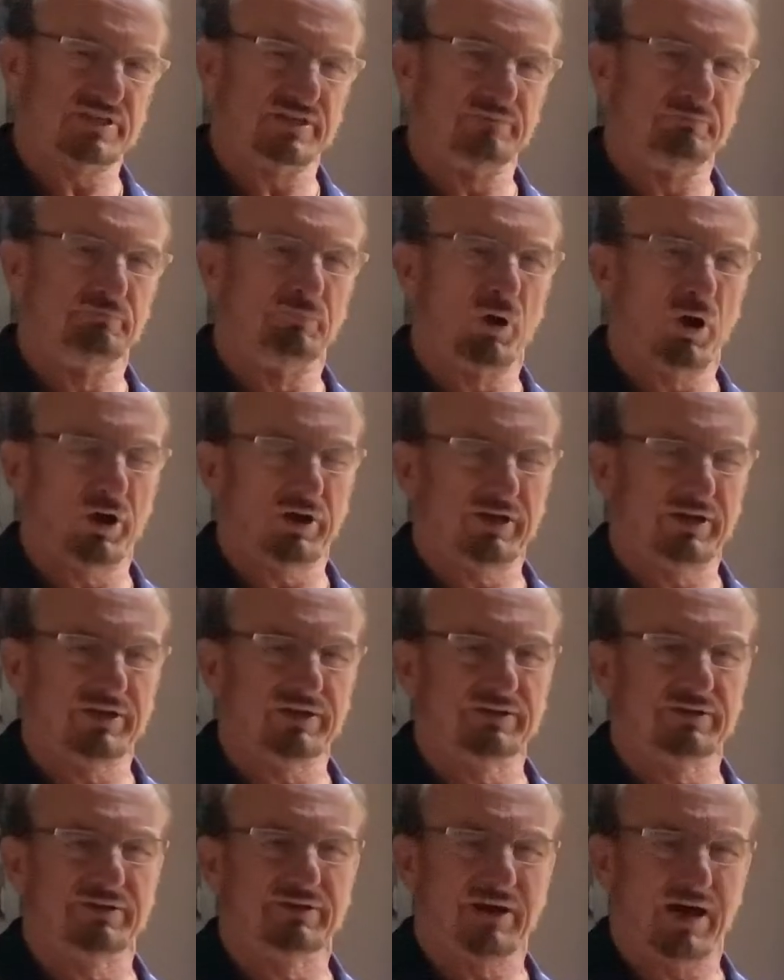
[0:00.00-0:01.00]
and
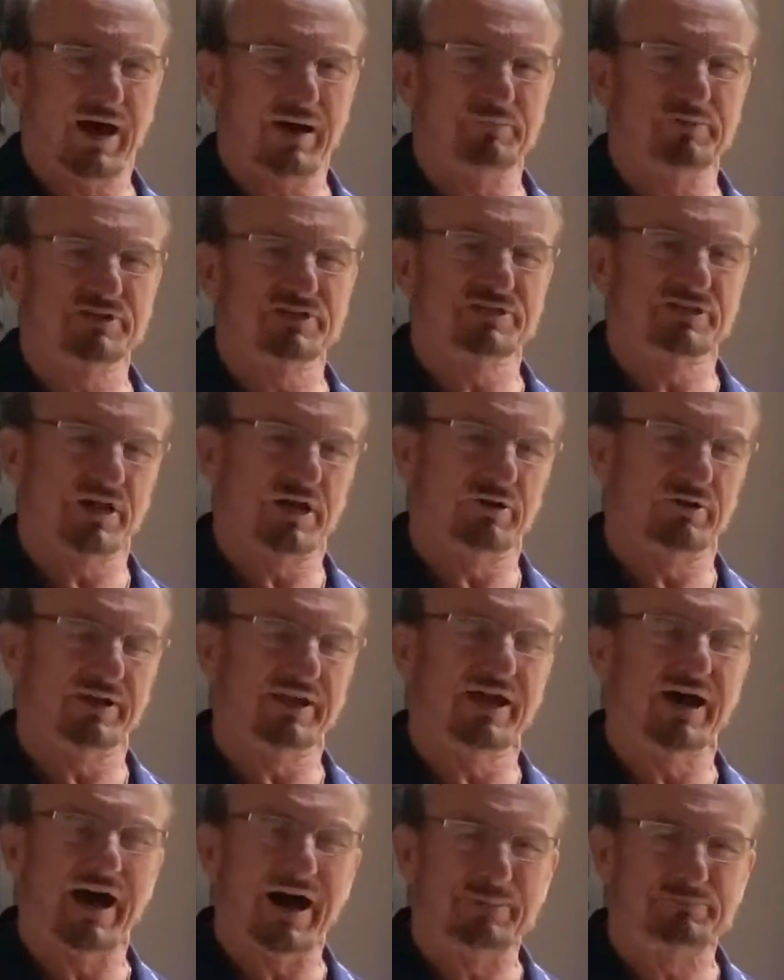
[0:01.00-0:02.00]
market
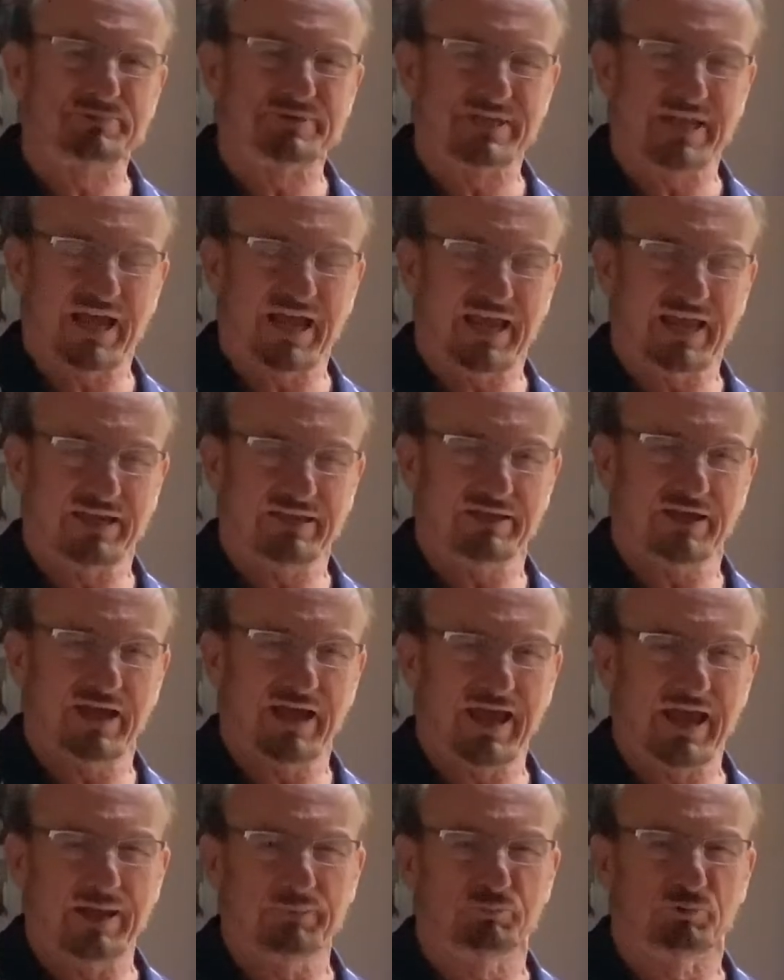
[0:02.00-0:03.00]
commentary update,
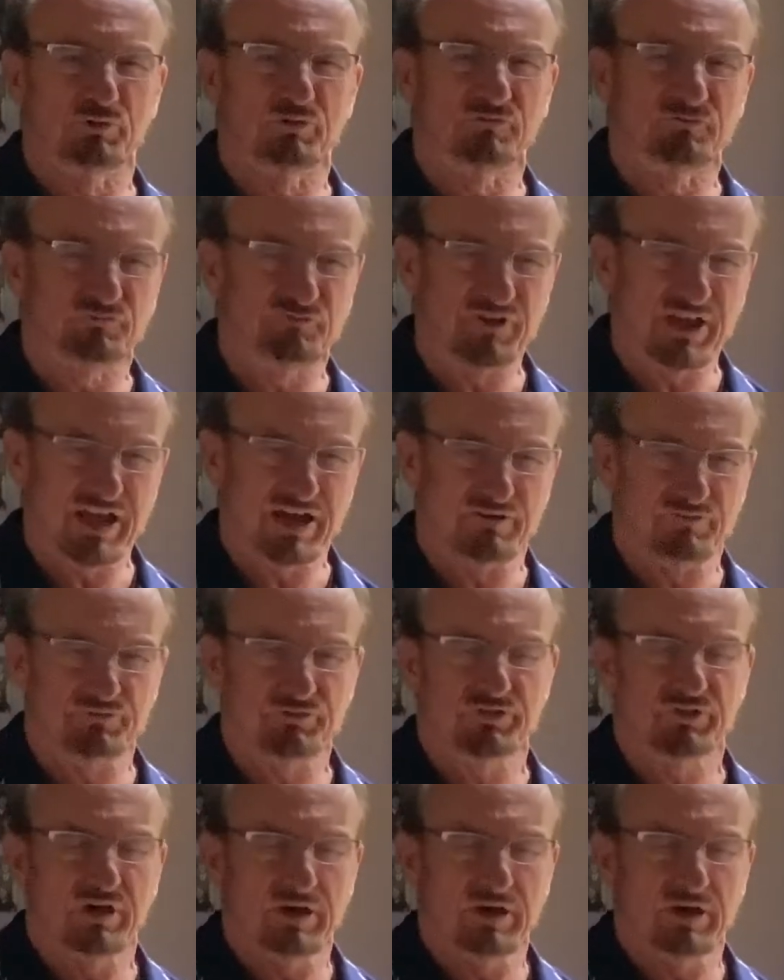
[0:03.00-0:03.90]
April 5th.